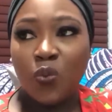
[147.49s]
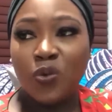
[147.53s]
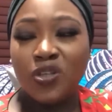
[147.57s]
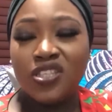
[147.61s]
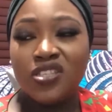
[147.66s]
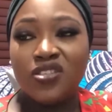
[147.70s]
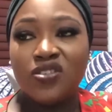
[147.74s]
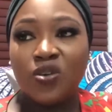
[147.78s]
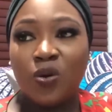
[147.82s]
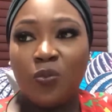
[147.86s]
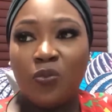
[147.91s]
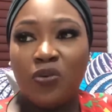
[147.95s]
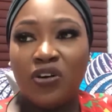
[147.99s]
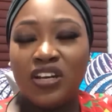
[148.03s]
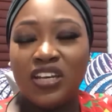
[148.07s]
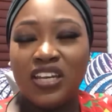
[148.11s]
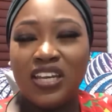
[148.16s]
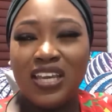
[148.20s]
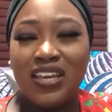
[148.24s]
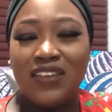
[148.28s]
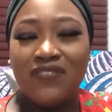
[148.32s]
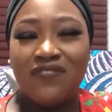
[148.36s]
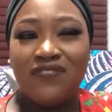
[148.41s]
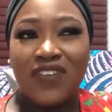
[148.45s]
with
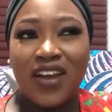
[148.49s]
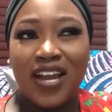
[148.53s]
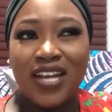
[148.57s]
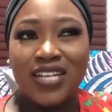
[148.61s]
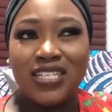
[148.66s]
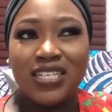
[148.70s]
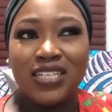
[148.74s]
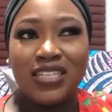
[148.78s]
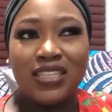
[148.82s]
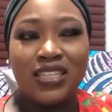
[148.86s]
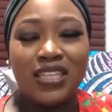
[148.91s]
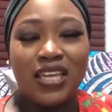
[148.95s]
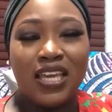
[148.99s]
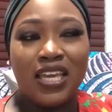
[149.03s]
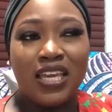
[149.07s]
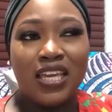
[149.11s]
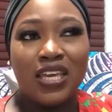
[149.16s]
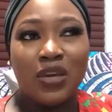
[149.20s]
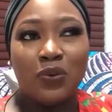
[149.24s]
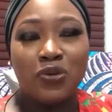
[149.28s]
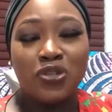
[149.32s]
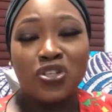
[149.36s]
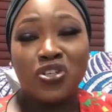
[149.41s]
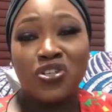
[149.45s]
someone if I didn't
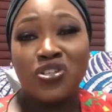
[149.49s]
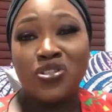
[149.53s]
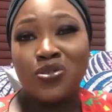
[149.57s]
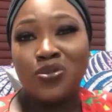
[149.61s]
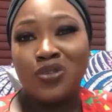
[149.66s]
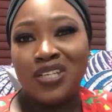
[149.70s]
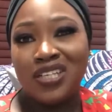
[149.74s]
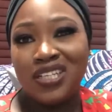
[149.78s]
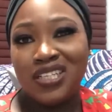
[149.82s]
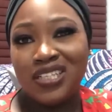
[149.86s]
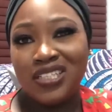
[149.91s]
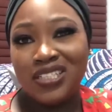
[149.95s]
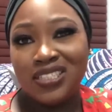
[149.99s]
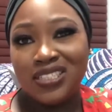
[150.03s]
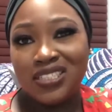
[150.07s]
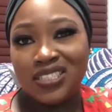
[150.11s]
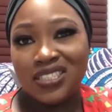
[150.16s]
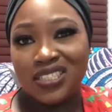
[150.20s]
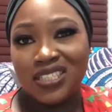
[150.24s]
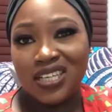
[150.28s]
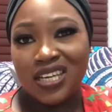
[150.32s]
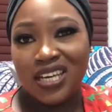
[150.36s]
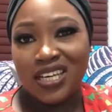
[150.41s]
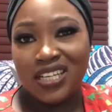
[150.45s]
think it was going to
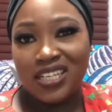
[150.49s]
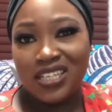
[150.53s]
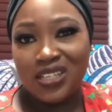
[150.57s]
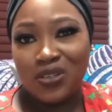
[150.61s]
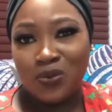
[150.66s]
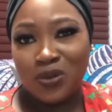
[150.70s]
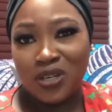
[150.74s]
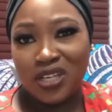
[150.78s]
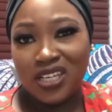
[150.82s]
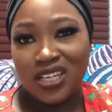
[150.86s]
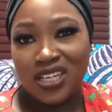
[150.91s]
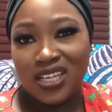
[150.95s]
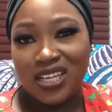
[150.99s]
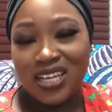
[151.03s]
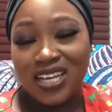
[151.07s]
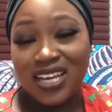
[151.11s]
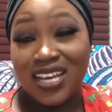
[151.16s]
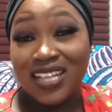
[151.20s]
lead anywhere?